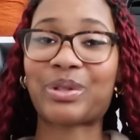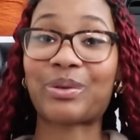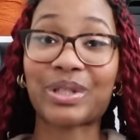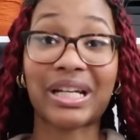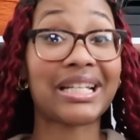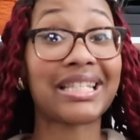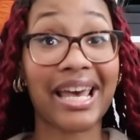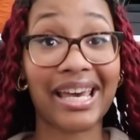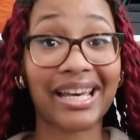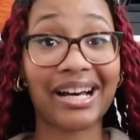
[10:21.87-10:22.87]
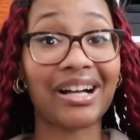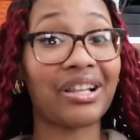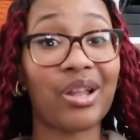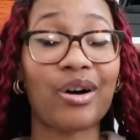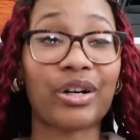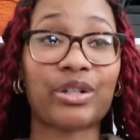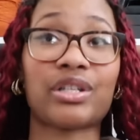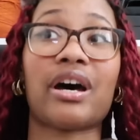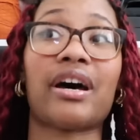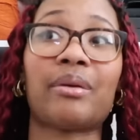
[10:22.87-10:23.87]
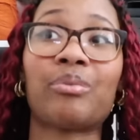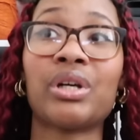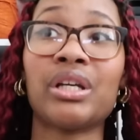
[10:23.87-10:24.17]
so it's gonna take a longer time,